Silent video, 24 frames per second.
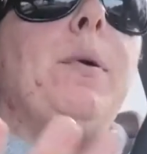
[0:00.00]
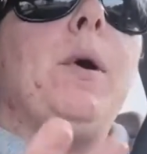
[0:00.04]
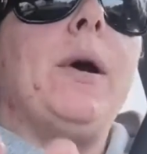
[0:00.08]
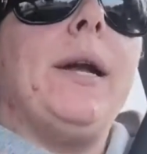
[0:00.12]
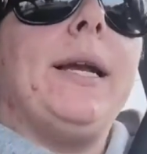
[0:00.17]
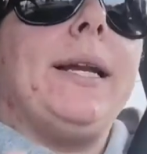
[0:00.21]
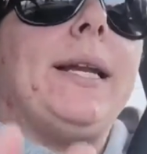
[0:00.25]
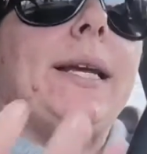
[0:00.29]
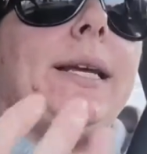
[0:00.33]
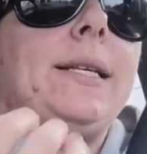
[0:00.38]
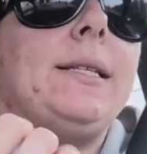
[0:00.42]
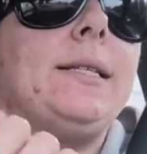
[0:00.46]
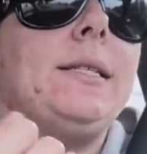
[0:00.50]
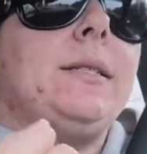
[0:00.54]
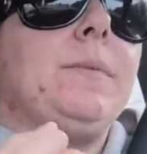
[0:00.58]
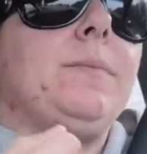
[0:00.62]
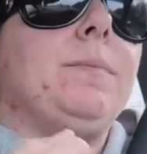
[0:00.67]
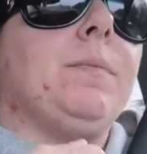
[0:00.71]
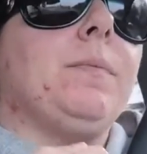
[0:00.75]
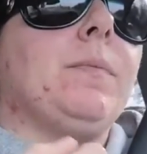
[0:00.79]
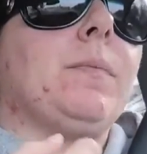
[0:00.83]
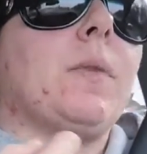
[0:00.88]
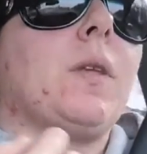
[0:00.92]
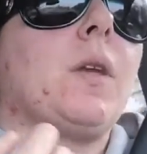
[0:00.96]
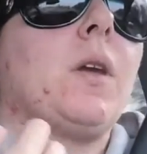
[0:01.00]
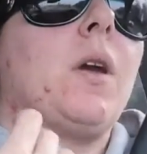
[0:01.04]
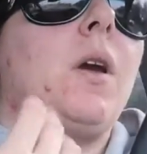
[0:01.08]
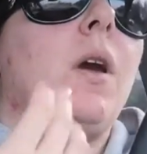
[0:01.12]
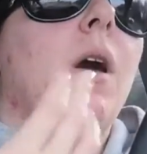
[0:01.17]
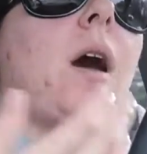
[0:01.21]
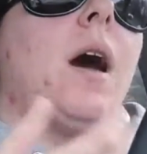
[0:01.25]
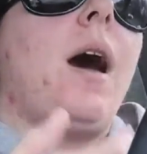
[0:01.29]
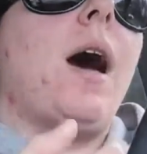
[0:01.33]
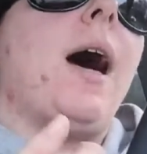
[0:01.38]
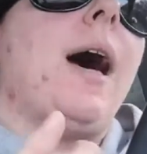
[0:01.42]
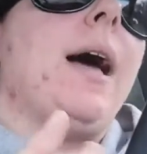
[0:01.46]
point is
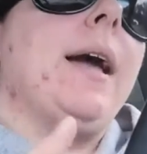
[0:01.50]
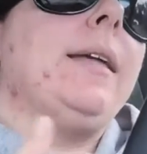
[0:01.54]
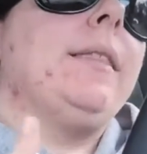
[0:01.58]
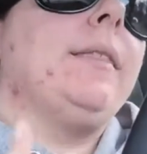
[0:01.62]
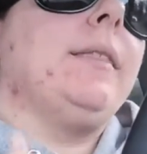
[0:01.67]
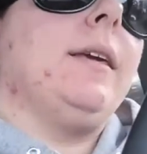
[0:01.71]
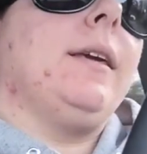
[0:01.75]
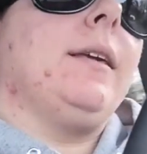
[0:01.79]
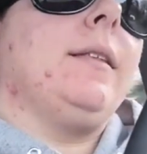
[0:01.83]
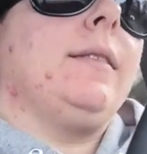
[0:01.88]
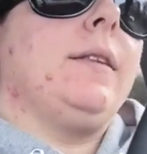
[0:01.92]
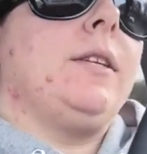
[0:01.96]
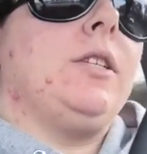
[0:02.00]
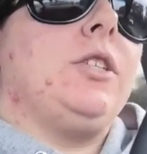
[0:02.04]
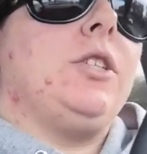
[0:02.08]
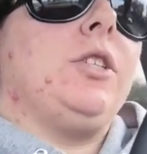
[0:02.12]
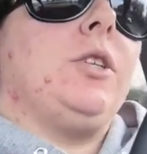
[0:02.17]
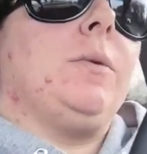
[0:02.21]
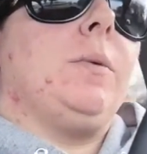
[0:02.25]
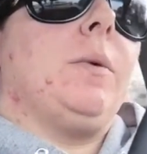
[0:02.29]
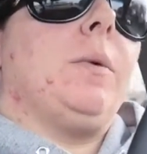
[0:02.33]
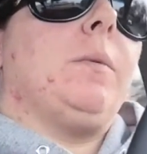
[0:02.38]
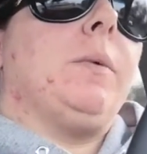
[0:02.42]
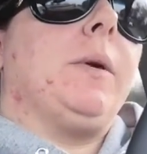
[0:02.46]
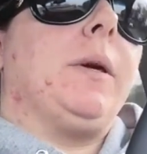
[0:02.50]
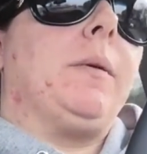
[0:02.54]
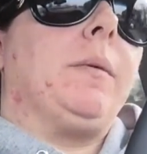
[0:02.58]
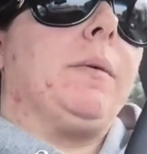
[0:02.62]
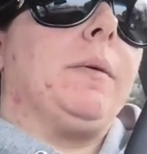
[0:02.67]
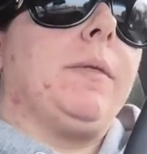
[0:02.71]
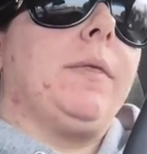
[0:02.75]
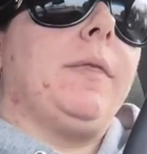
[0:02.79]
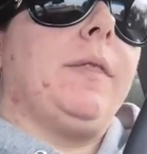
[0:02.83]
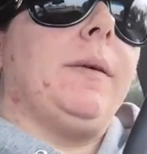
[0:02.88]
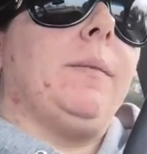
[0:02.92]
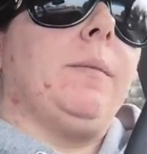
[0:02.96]
I think this year what we
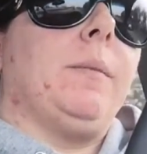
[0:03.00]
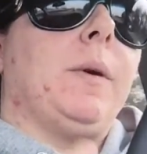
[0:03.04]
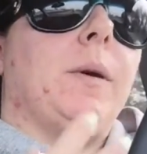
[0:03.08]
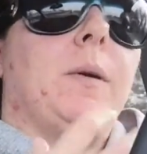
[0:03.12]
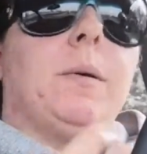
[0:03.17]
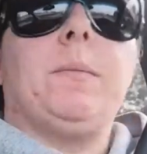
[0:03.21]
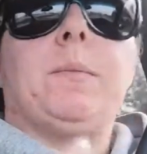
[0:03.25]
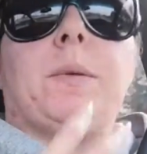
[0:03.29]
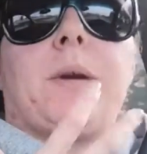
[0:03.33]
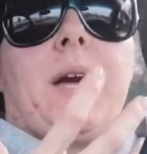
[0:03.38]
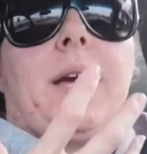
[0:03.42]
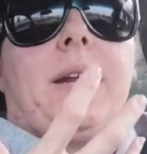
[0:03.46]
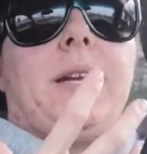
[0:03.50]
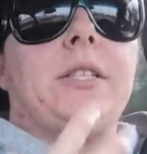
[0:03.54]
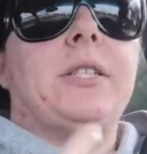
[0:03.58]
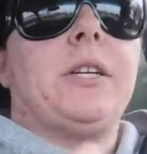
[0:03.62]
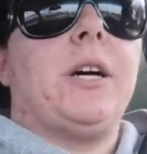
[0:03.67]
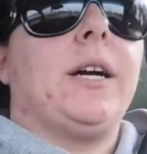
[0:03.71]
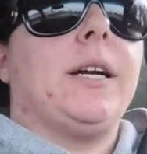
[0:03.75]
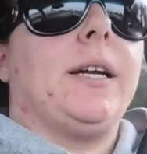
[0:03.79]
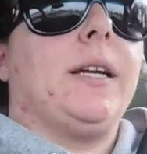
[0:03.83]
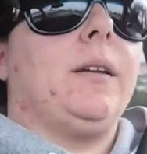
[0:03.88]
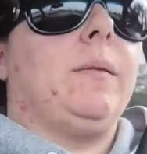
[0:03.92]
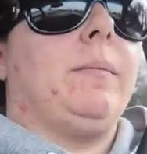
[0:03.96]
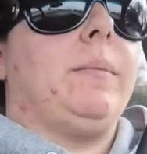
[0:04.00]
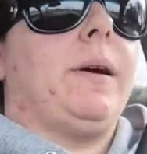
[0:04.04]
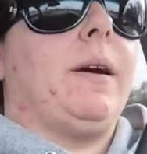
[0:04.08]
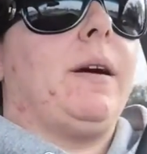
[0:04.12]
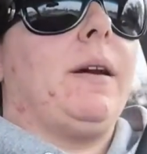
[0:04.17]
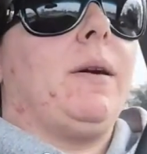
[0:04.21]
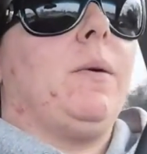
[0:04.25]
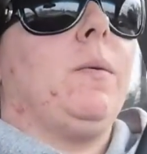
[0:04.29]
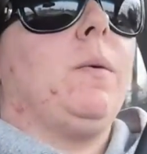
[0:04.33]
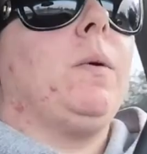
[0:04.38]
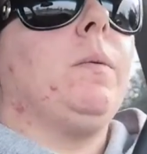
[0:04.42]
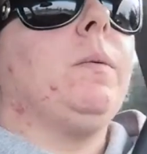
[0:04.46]
were we were kind of talking
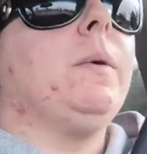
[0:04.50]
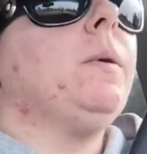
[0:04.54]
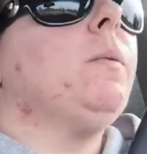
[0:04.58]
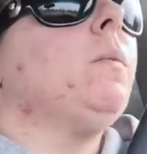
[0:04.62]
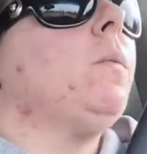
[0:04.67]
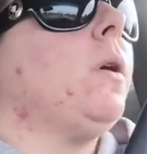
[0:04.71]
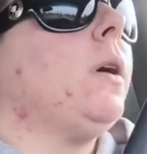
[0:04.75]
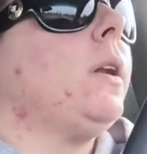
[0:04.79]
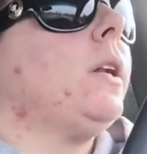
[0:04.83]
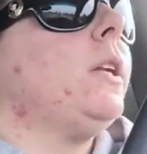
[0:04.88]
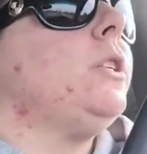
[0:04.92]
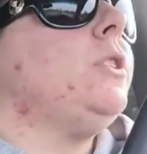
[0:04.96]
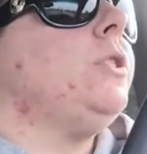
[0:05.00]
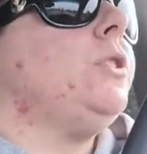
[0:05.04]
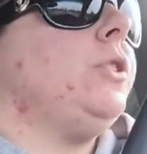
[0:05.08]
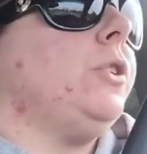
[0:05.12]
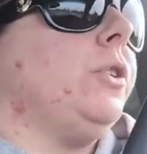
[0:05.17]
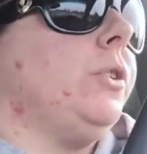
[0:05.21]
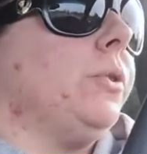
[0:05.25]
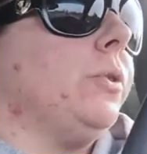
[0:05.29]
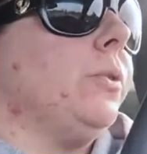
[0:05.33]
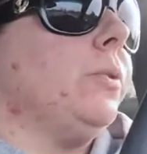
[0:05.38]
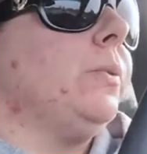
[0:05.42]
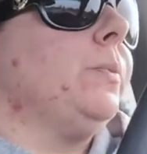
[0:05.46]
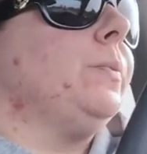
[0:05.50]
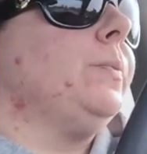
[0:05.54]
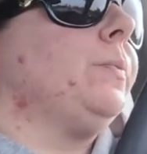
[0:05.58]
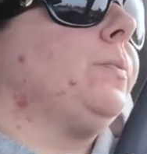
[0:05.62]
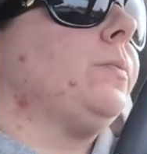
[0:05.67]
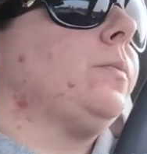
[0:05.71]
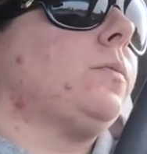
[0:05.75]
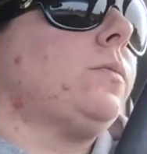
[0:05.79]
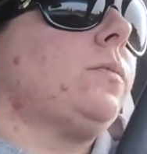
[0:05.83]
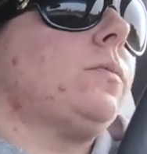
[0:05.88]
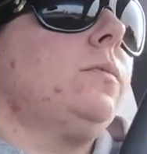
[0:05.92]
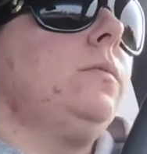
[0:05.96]
about it. What we want to do,
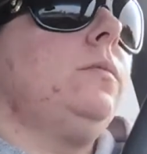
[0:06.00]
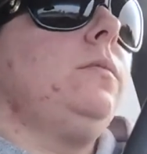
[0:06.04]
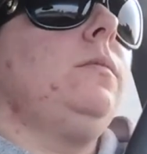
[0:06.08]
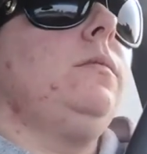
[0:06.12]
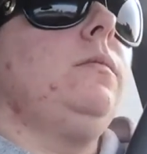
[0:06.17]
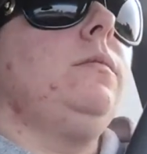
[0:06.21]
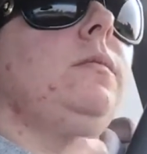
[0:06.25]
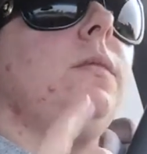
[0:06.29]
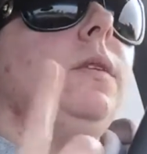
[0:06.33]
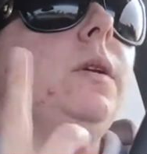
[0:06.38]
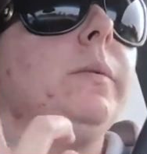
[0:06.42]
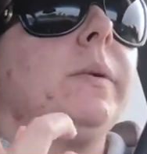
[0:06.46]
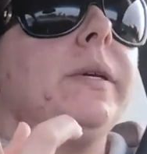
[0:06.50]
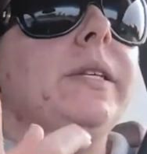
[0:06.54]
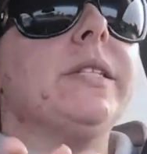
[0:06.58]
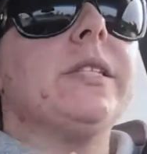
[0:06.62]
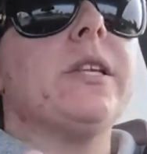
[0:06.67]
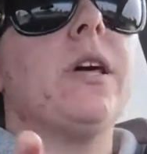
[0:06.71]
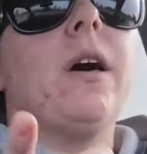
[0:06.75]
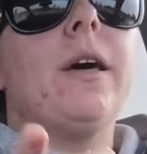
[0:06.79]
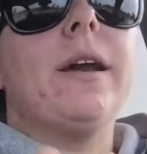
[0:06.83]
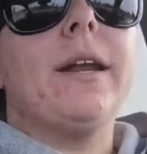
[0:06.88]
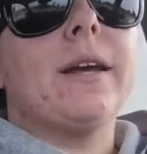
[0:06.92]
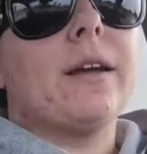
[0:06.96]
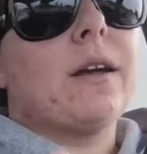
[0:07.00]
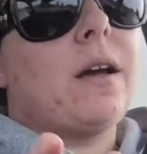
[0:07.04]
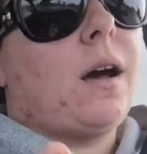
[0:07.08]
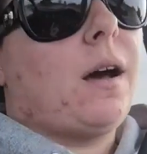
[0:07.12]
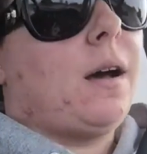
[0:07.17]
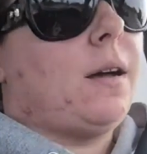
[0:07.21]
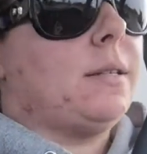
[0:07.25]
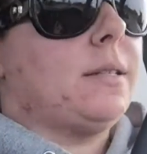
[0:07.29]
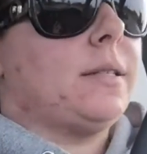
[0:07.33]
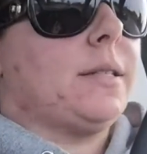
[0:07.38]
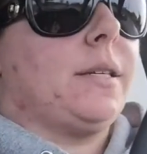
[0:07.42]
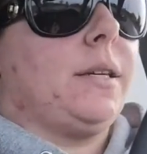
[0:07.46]
we saw it at
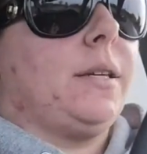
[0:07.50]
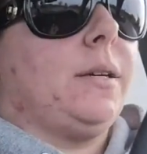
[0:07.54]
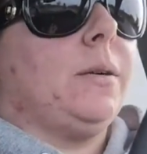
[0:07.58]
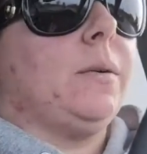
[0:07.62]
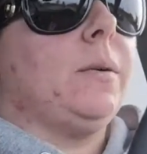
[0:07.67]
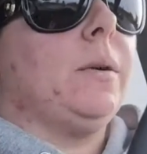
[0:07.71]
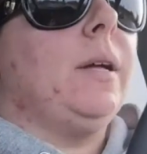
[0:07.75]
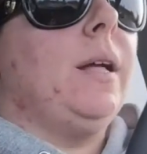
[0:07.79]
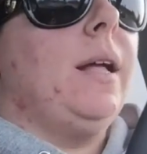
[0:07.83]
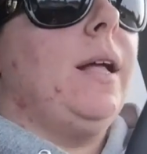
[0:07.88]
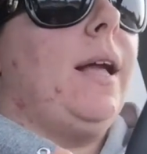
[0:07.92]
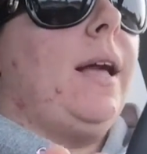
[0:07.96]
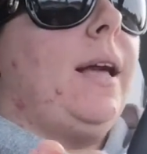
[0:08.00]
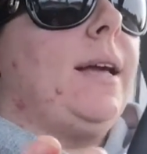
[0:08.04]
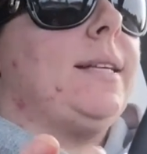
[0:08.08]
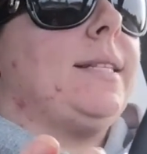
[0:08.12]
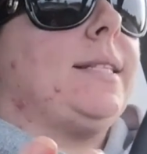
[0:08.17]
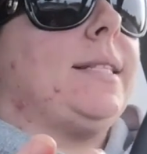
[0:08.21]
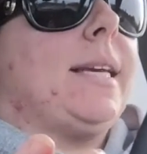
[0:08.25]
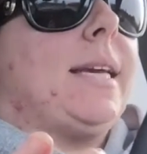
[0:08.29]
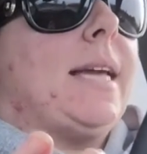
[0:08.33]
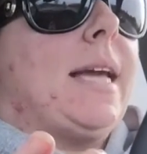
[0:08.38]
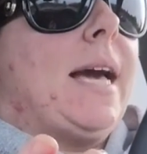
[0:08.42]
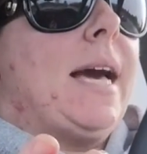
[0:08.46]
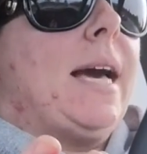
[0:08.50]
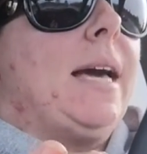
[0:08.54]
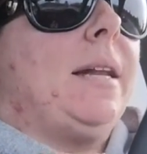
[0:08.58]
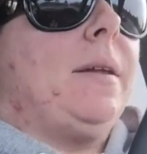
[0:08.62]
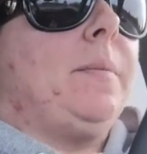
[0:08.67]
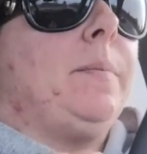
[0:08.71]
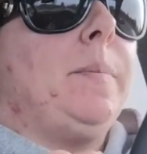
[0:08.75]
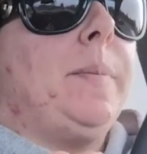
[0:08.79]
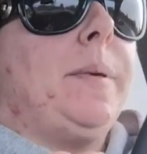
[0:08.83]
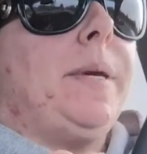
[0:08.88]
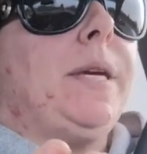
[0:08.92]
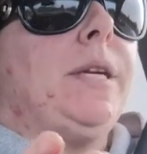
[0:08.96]
Costco, is they had
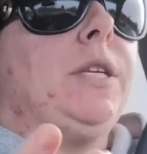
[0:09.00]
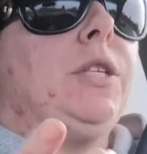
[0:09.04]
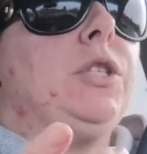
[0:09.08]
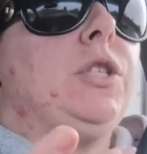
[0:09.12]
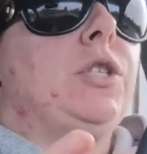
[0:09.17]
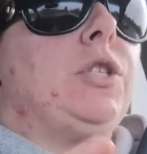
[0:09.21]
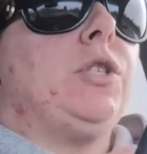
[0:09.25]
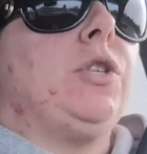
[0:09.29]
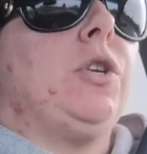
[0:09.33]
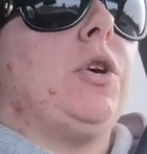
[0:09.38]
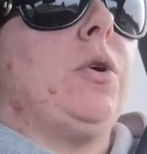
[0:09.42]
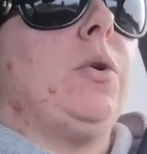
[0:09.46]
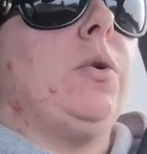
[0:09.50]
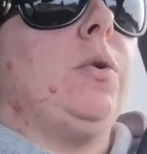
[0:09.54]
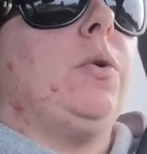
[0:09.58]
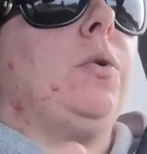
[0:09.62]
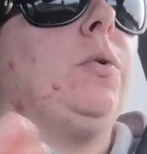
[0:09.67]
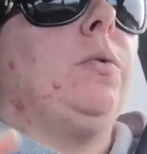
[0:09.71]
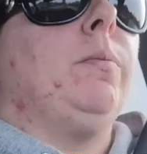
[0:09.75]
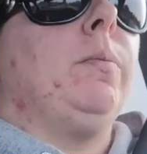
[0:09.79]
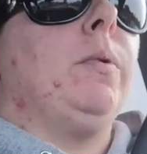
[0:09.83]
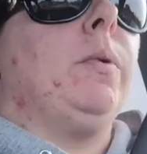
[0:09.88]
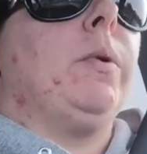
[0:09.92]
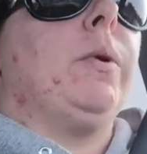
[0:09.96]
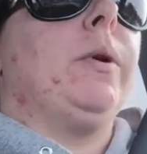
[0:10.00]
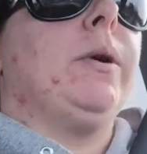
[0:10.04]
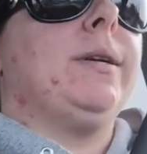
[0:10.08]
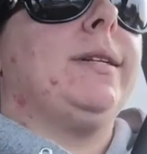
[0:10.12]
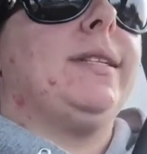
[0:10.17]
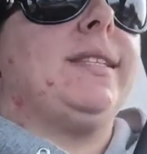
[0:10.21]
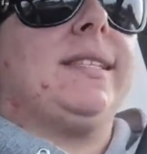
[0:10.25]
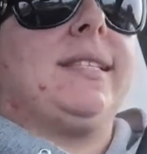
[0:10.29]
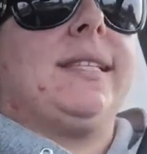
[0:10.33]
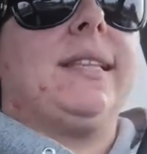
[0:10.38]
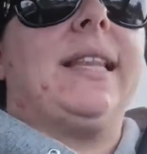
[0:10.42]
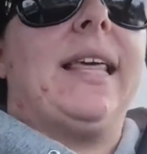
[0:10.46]
a big
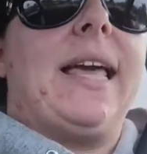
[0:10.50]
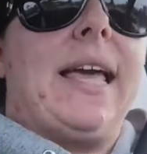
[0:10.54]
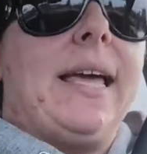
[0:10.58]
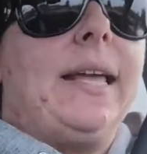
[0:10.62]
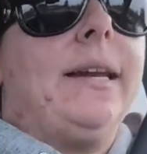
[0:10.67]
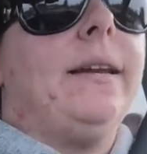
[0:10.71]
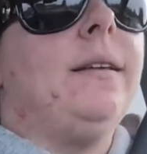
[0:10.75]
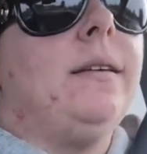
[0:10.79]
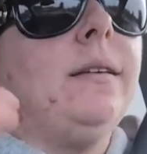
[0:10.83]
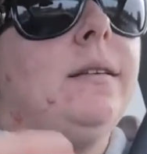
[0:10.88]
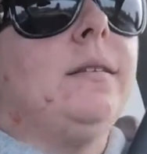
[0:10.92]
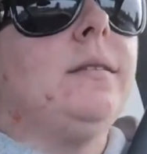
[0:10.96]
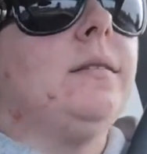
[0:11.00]
snowboard sled,